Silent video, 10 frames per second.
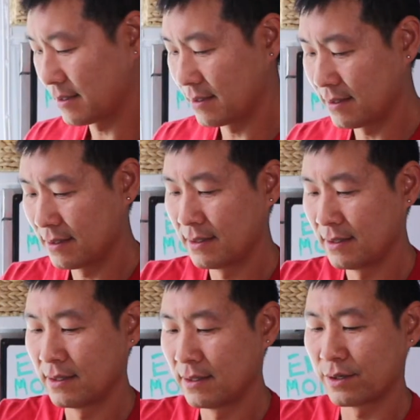grow in a
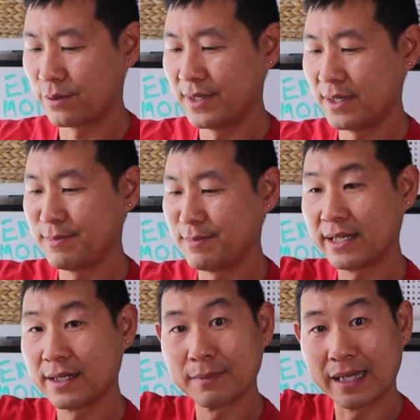medium like this,
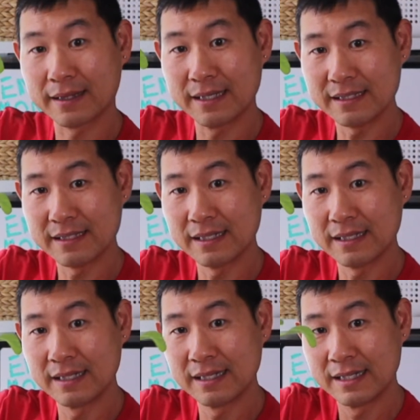
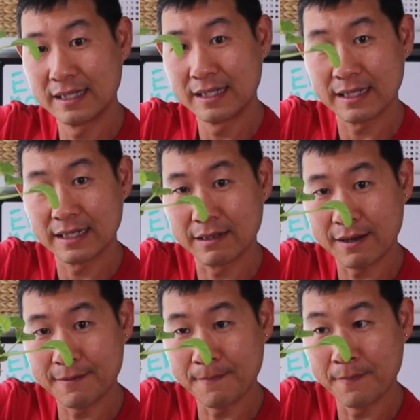okay?
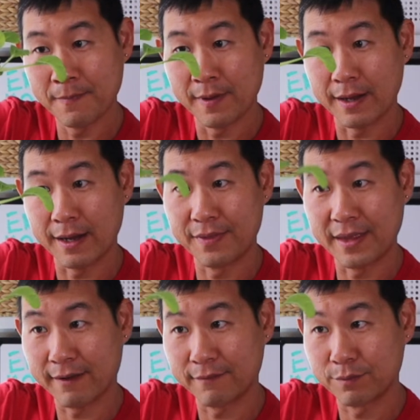And they have roots
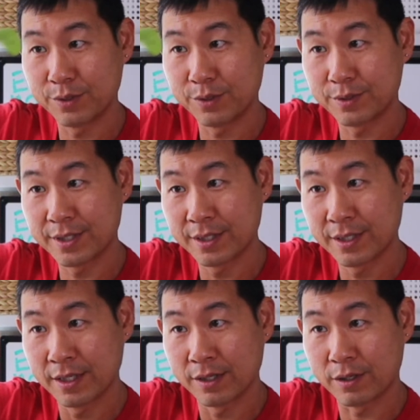growing out
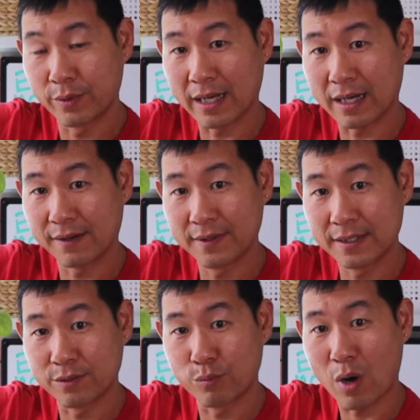of this rock
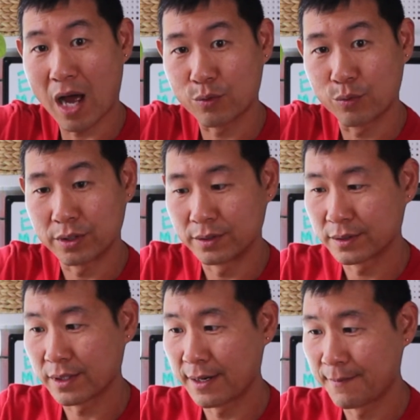wool, okay?
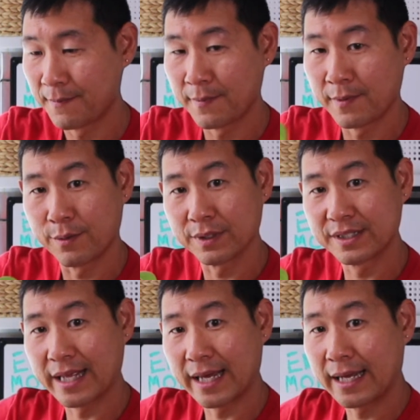Once they are
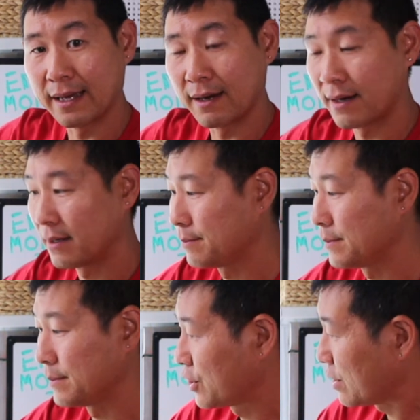mature,
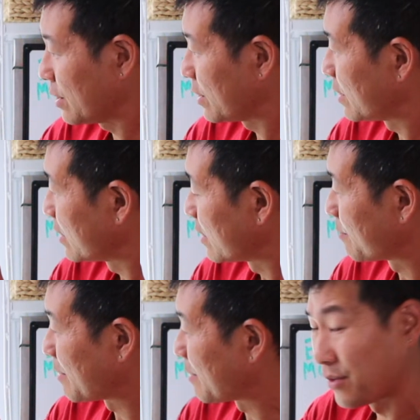about 3 inches
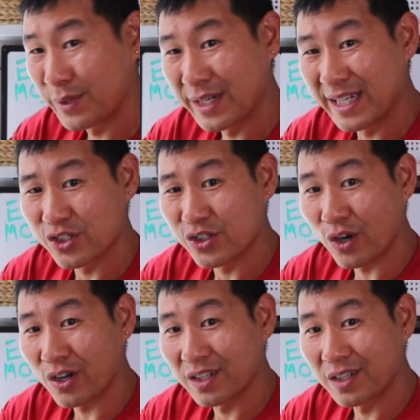tall, a little bit more,
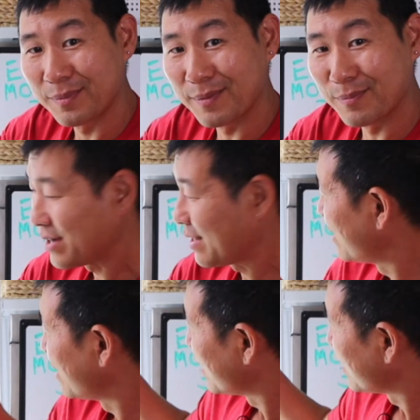you just
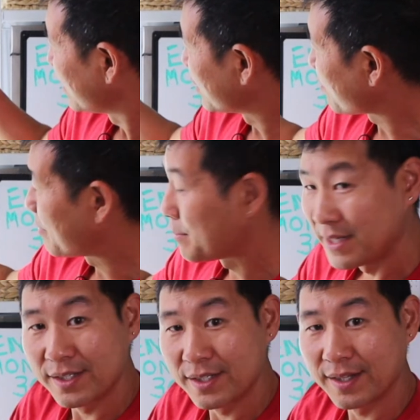pop them into
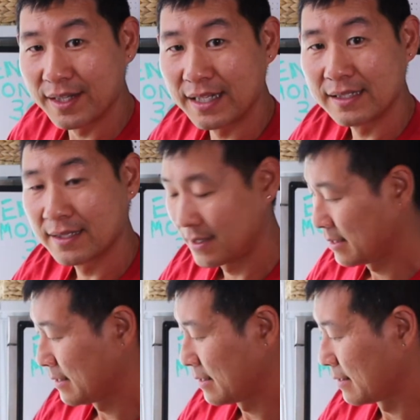these little
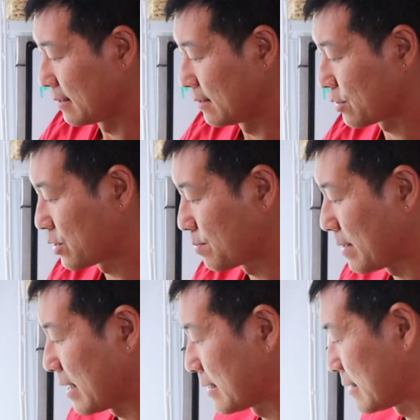grow spots
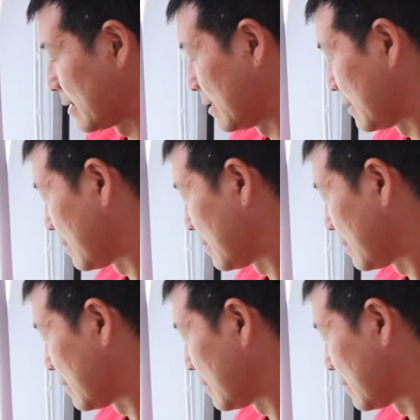and net